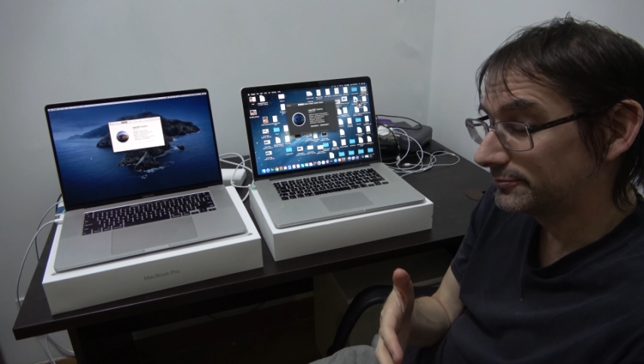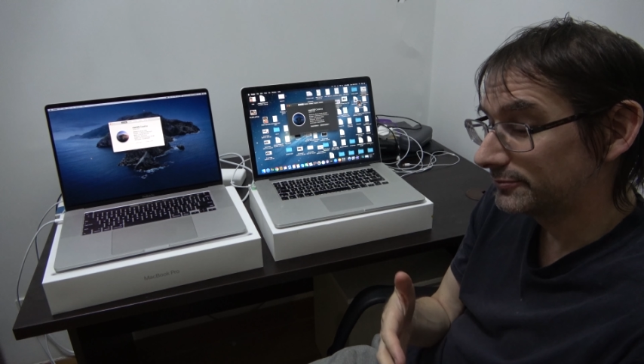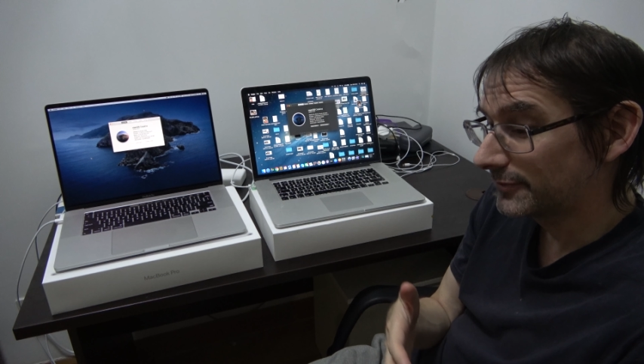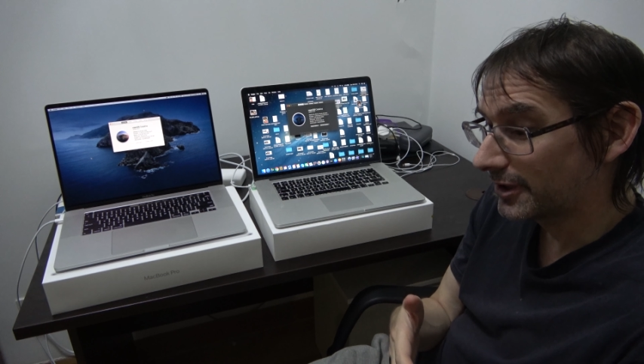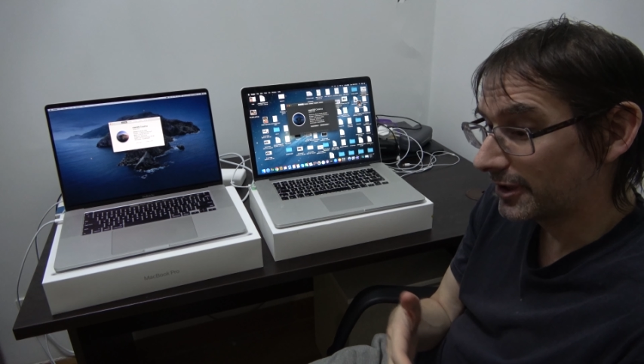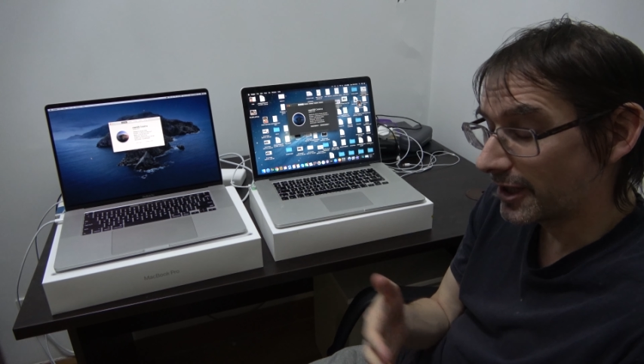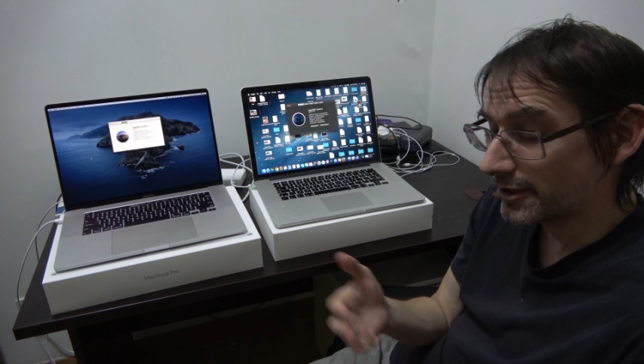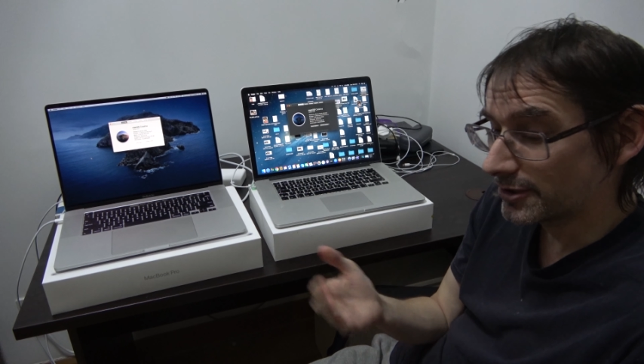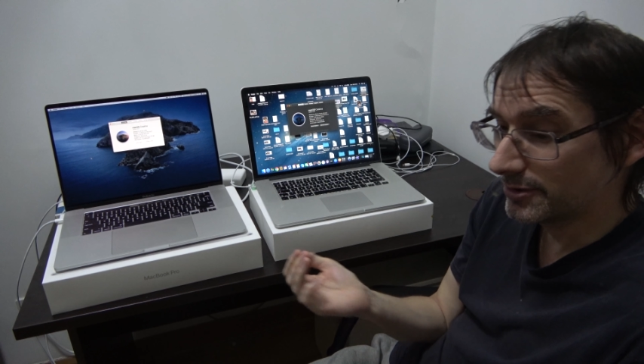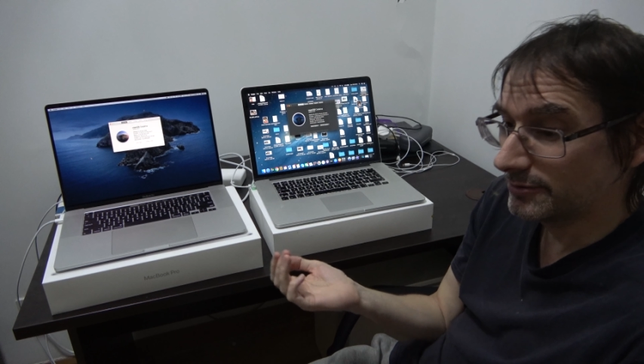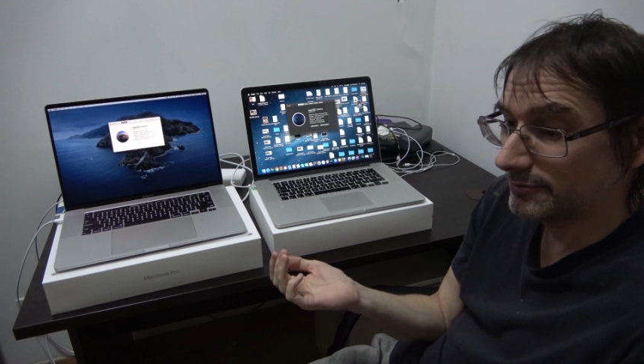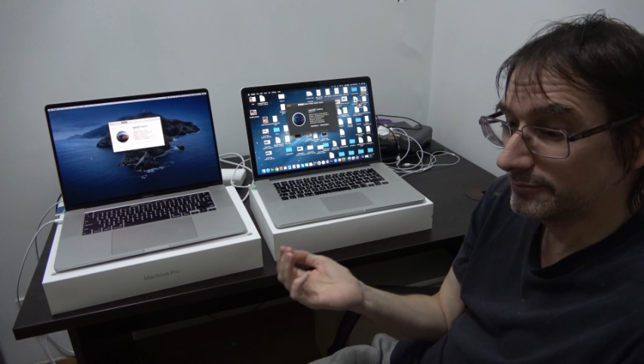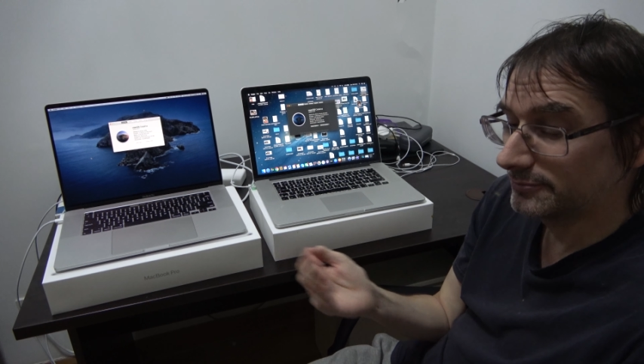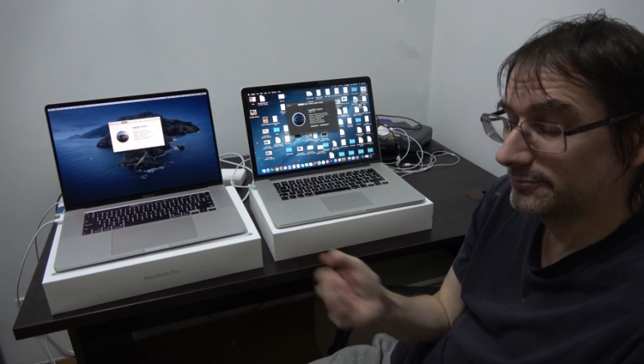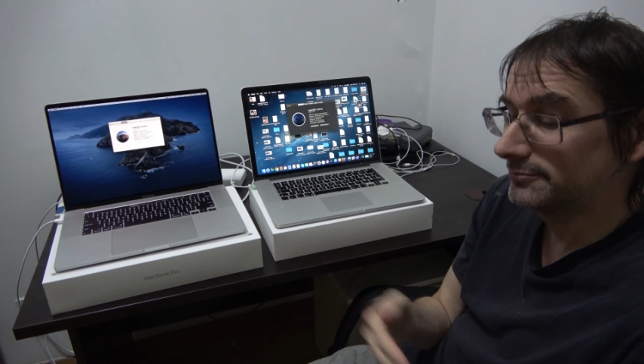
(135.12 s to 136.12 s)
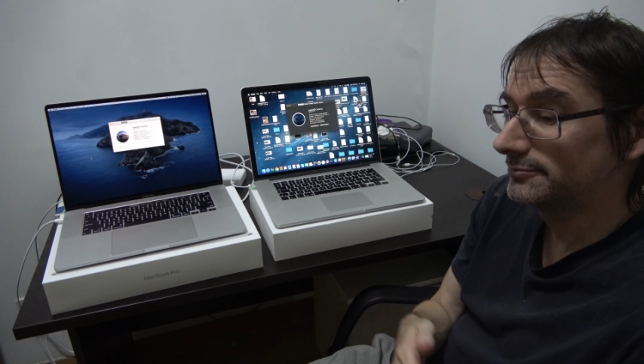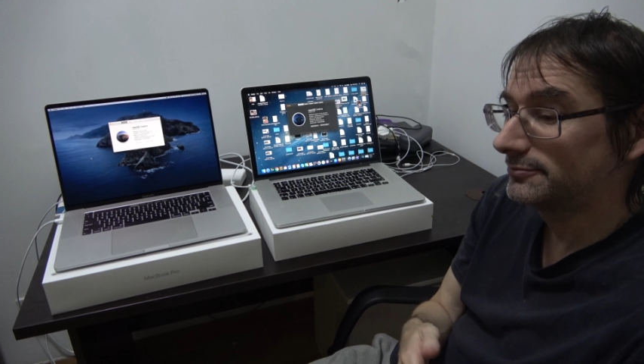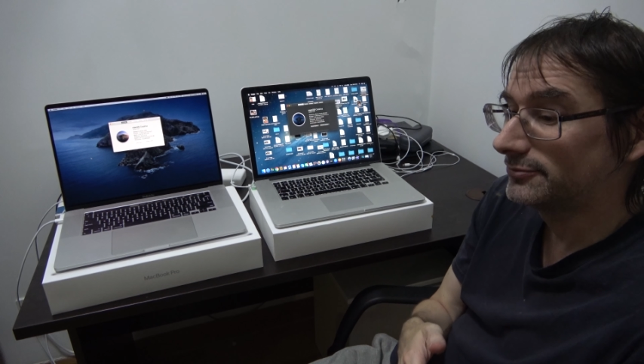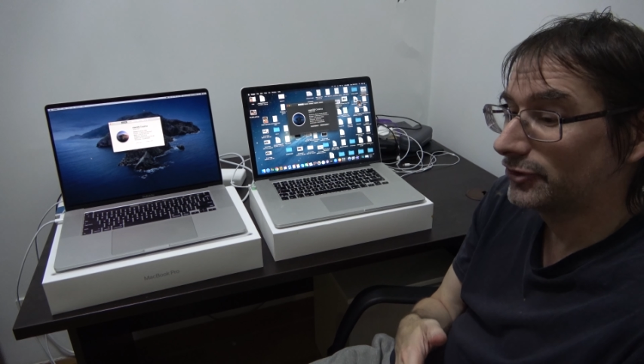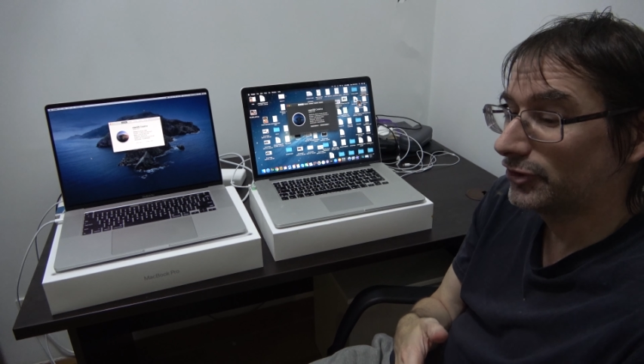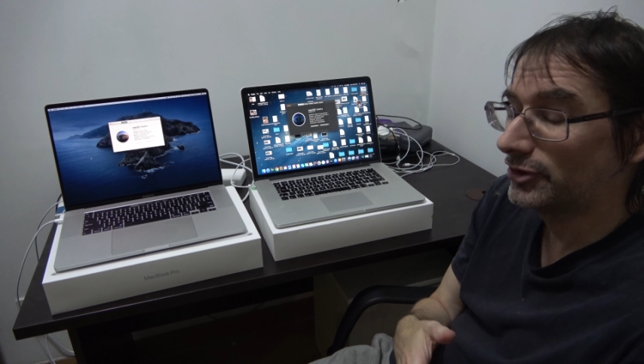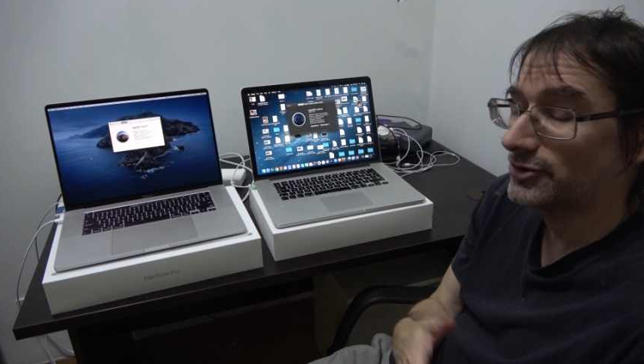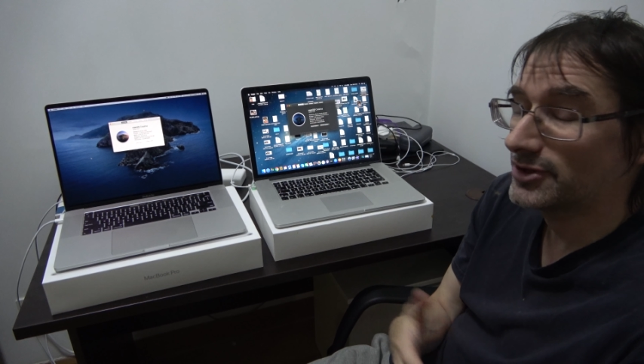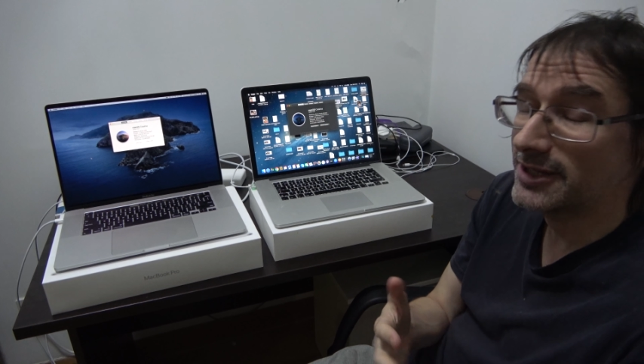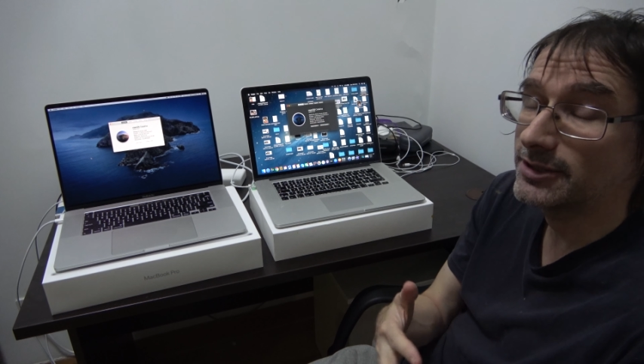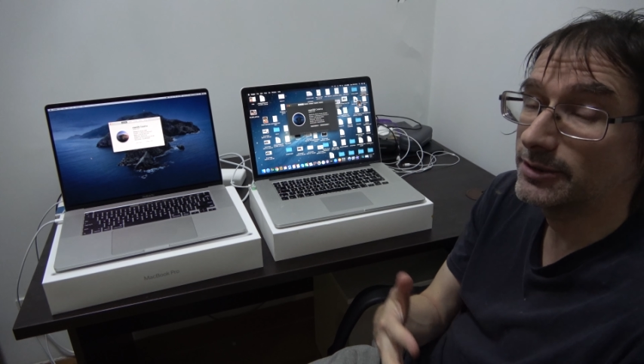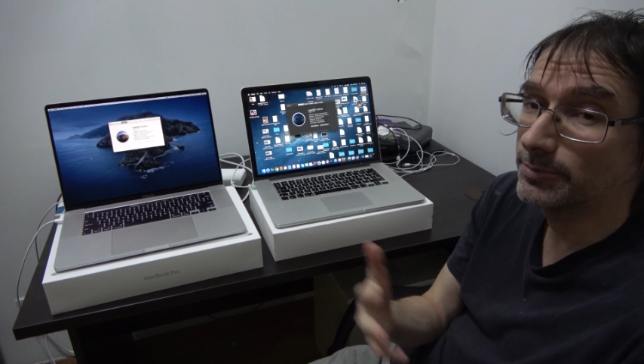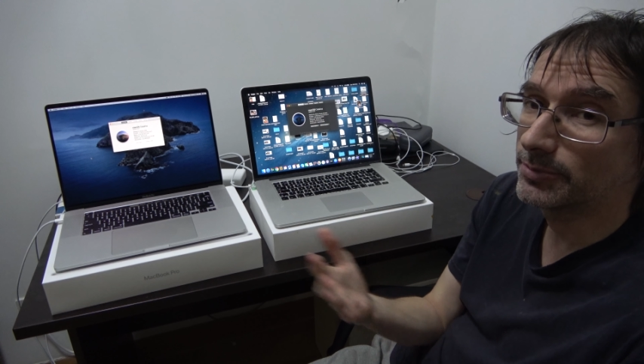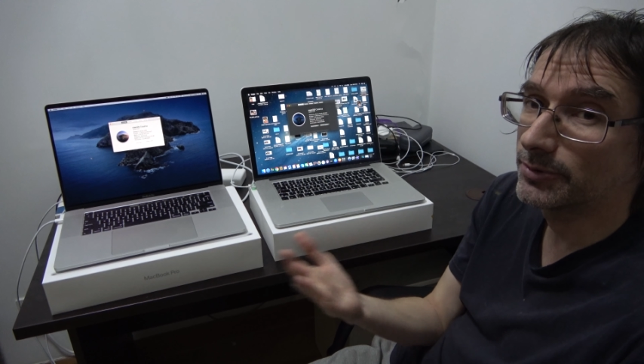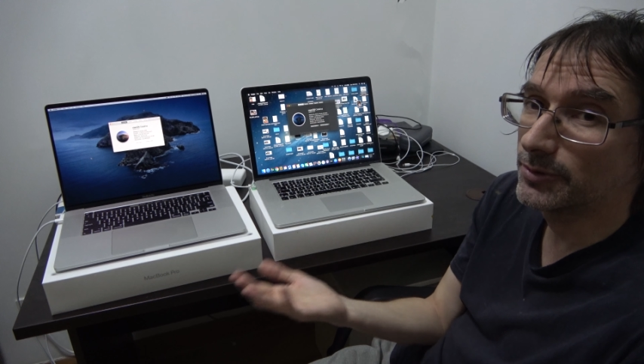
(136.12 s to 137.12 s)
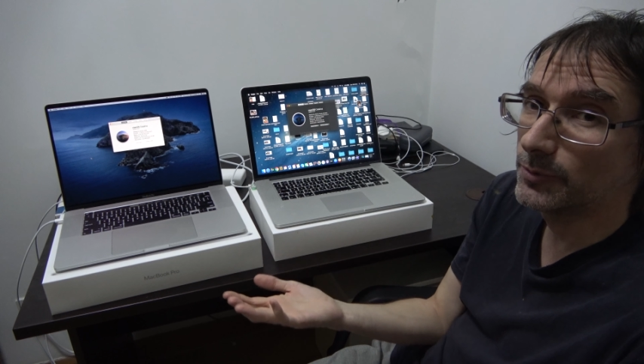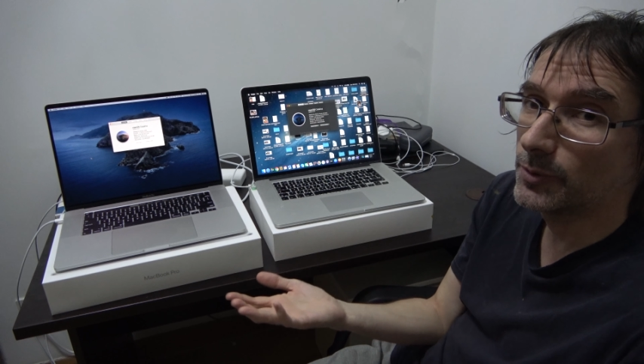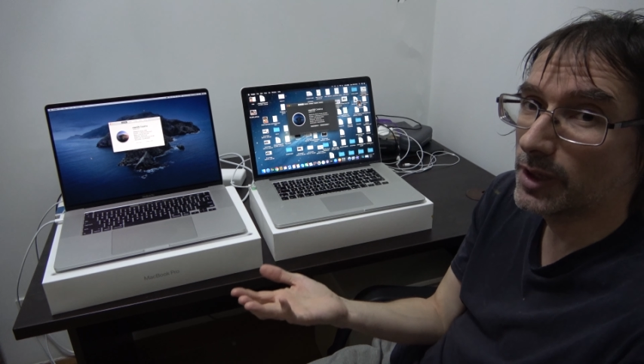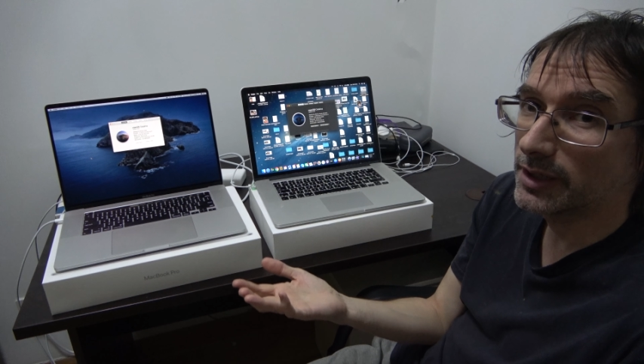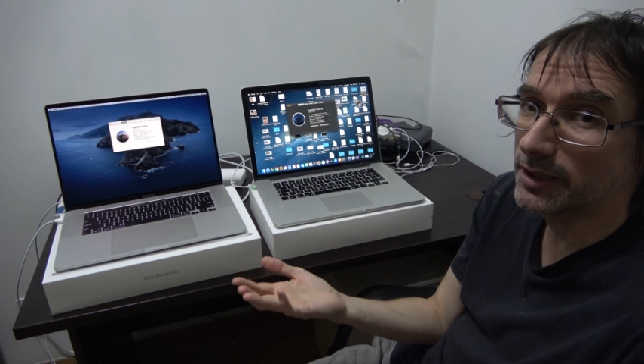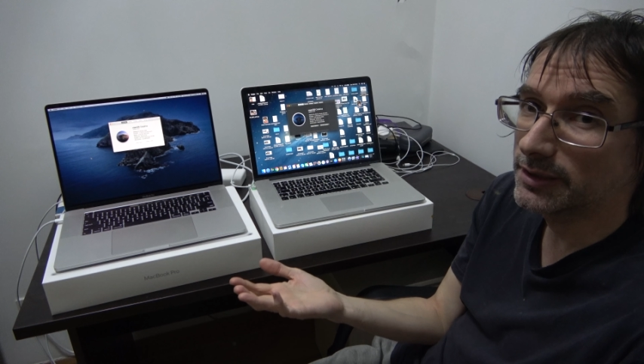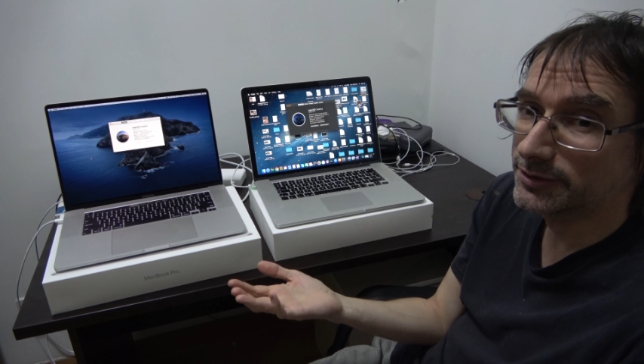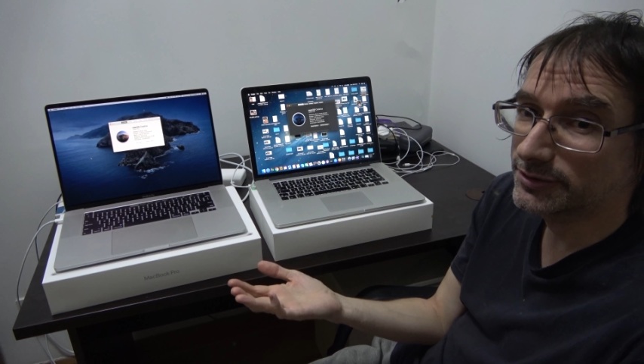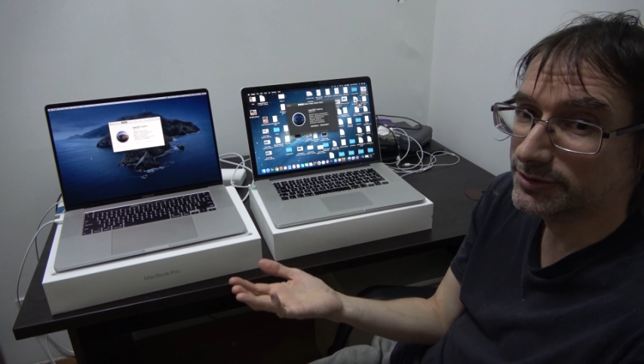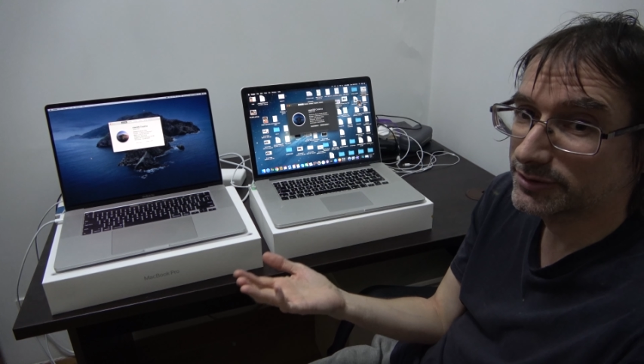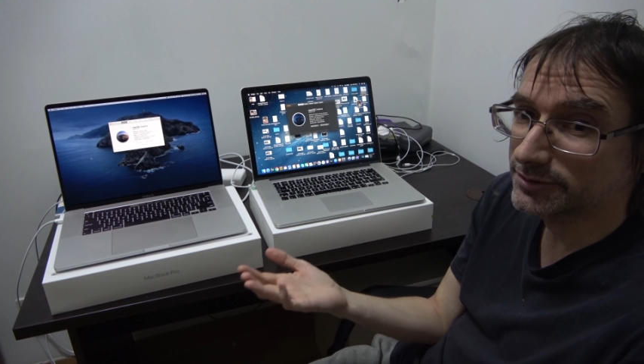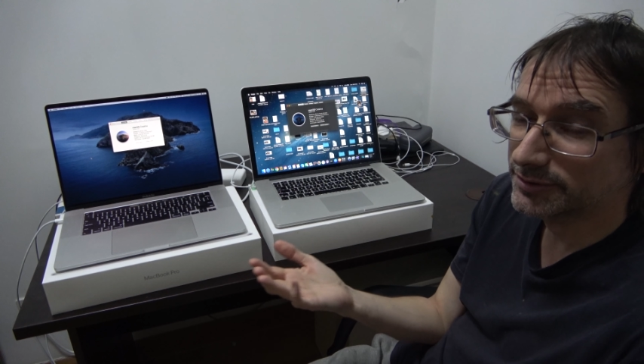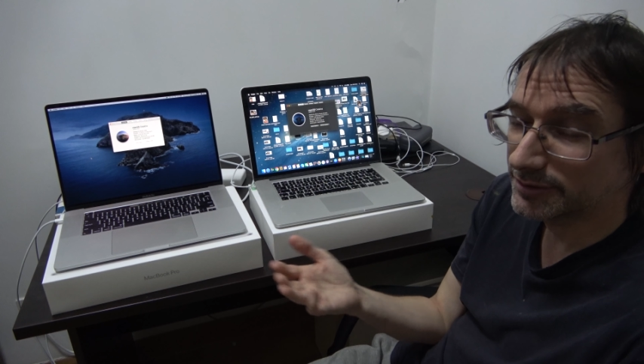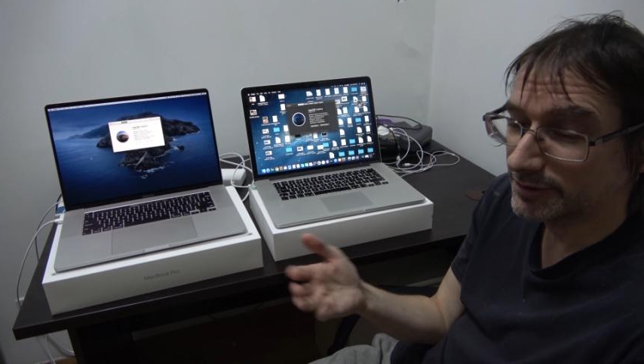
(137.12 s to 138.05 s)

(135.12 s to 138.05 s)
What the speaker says: connection to set up the wireless,